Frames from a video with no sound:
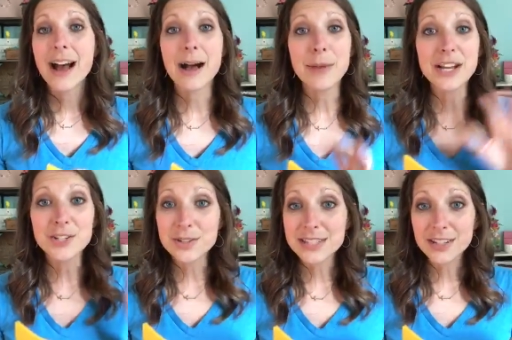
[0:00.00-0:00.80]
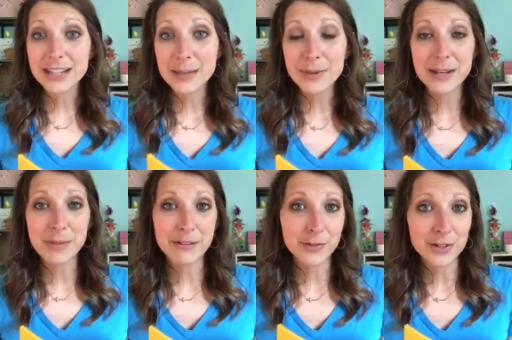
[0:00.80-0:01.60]
I do still keep it in
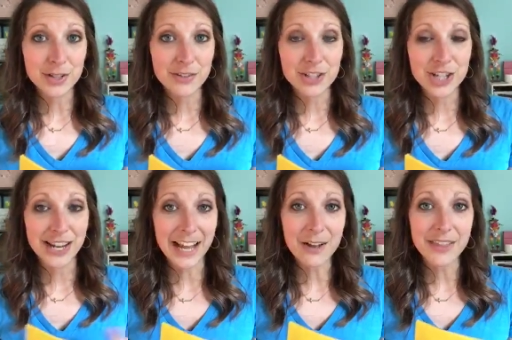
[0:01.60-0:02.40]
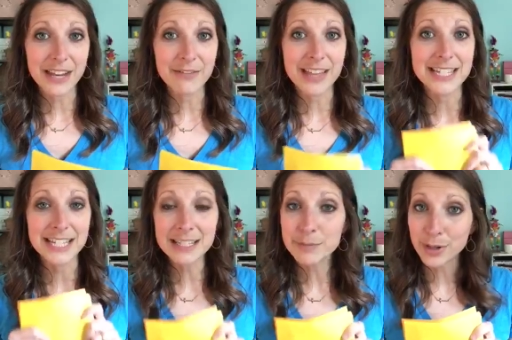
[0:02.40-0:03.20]
my full service checkout that if they
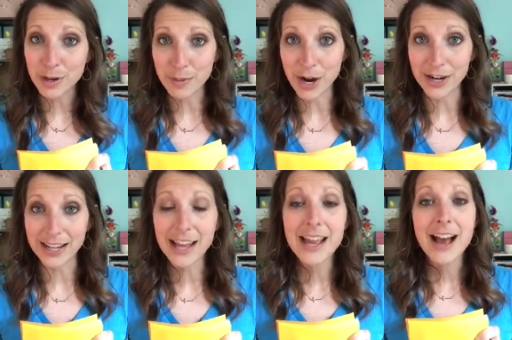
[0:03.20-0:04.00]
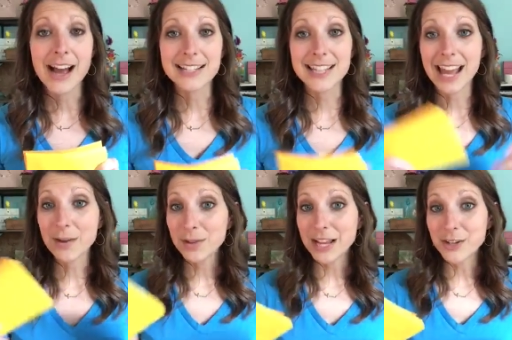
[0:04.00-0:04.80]
didn't book a party, I
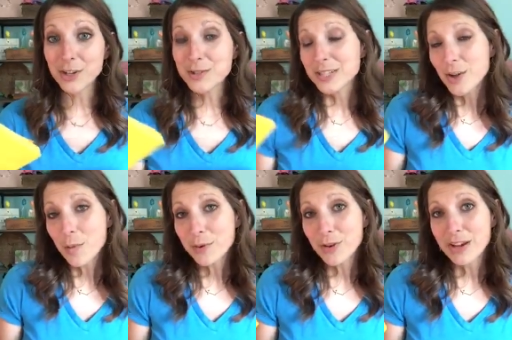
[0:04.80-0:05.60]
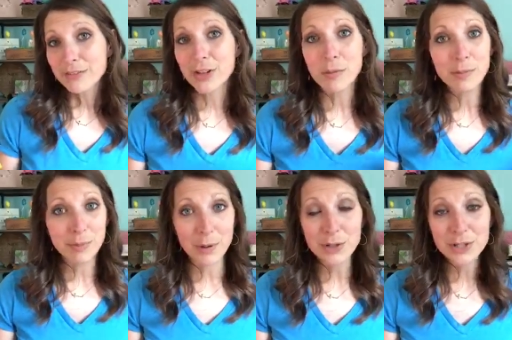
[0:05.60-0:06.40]
say, well, I know you didn't open your envelope,
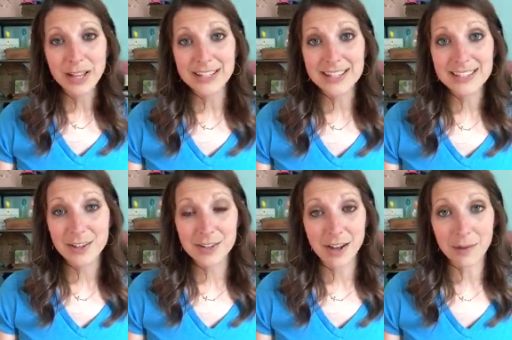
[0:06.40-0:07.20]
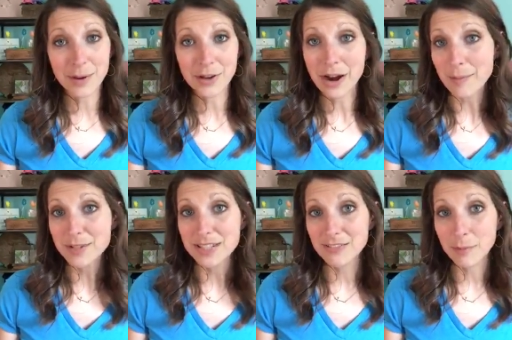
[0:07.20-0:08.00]
but would you like to still talk about your
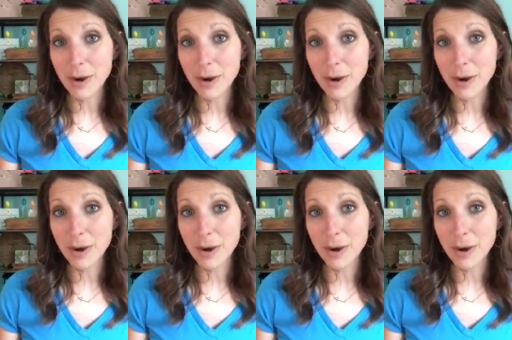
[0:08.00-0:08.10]
options of